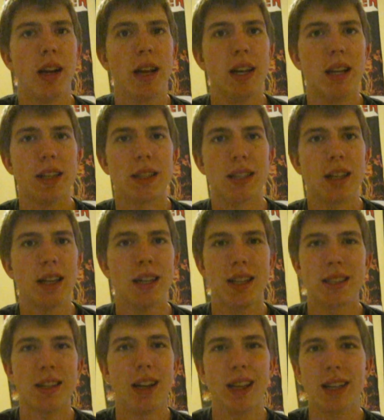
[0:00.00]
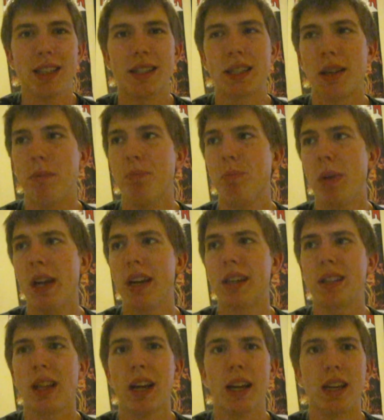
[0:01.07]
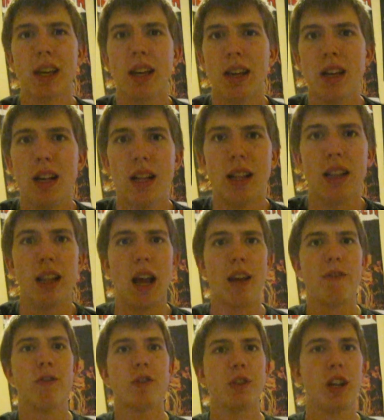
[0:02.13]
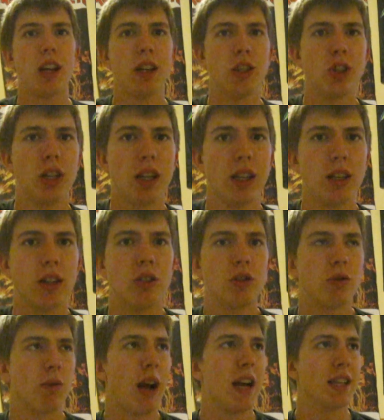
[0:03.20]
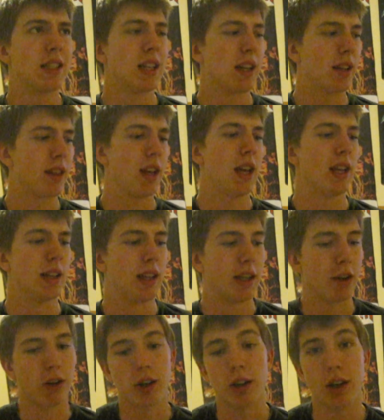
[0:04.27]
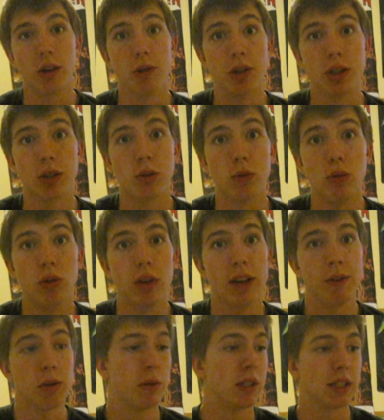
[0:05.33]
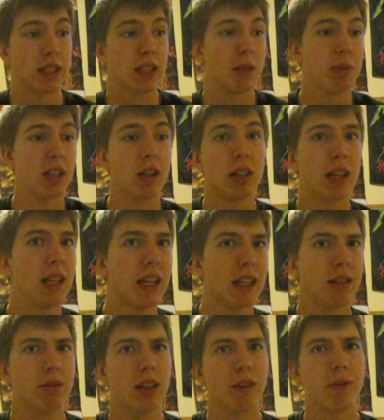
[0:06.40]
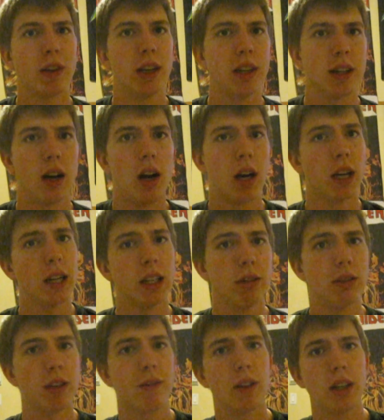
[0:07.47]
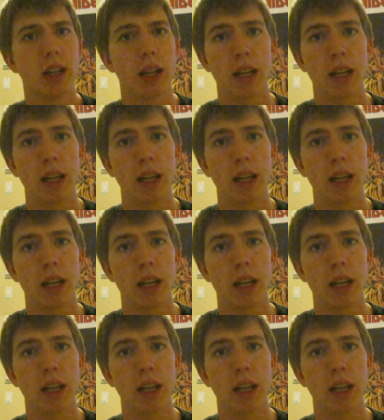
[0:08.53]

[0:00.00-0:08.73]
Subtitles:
And it's not like it's some big, like, life-changing, drastic thing, like you're gonna go to school and everyone's gonna be looking at you different and talking to you different.